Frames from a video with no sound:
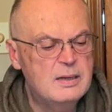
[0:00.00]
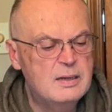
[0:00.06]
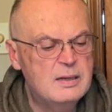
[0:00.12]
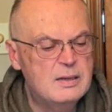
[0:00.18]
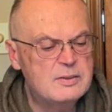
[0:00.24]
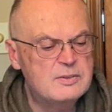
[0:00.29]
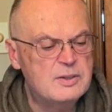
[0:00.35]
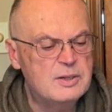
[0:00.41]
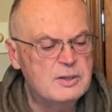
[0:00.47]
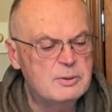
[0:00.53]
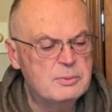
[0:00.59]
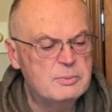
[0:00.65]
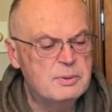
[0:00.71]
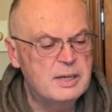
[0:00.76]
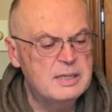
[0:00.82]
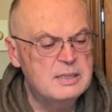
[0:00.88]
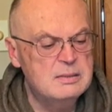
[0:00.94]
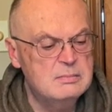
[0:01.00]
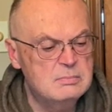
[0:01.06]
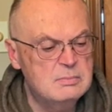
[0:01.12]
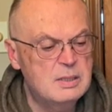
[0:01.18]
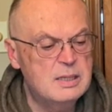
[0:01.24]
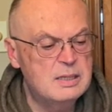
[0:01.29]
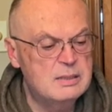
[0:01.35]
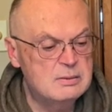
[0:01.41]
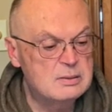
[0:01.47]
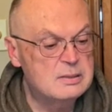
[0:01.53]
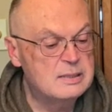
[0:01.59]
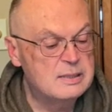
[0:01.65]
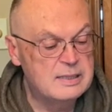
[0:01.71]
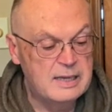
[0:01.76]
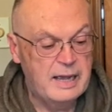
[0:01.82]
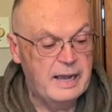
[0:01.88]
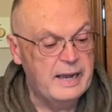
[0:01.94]
So that
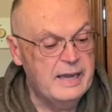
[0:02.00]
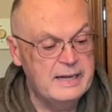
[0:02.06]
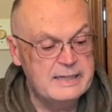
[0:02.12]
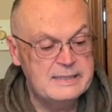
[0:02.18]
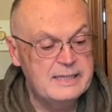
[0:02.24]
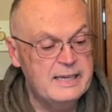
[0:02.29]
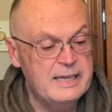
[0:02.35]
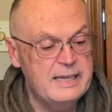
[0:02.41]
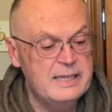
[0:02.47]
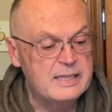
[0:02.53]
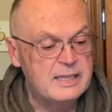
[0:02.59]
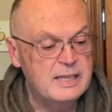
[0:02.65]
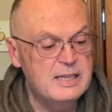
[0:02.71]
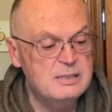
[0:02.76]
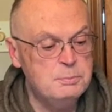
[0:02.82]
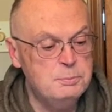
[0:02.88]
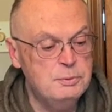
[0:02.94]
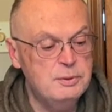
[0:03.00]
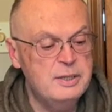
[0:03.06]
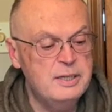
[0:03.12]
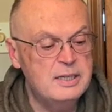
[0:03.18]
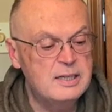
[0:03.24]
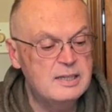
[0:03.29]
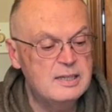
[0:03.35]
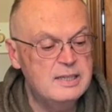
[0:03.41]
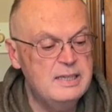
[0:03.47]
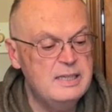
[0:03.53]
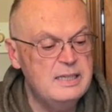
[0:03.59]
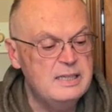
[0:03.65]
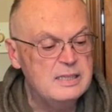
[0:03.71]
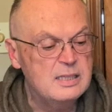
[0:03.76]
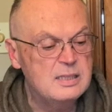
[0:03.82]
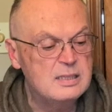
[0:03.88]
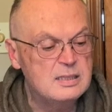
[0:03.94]
I gotta tell you, that's pretty
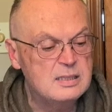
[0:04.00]
clean.